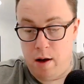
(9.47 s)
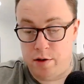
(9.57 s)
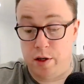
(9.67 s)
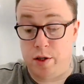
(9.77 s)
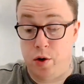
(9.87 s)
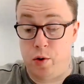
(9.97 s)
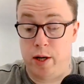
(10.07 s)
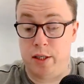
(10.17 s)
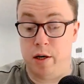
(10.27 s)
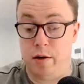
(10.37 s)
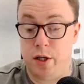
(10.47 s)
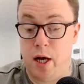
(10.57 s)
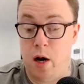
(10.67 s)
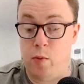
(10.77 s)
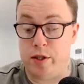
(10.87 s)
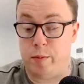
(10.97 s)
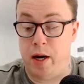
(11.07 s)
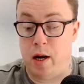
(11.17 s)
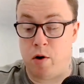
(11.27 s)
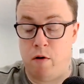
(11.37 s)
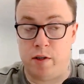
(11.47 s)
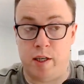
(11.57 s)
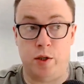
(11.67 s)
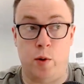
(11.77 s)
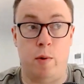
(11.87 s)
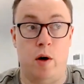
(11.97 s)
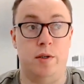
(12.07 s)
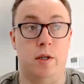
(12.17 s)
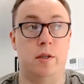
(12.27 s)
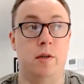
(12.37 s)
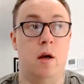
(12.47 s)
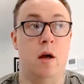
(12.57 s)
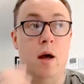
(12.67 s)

So it's a good question. So how do we speed up conversational hypnosis?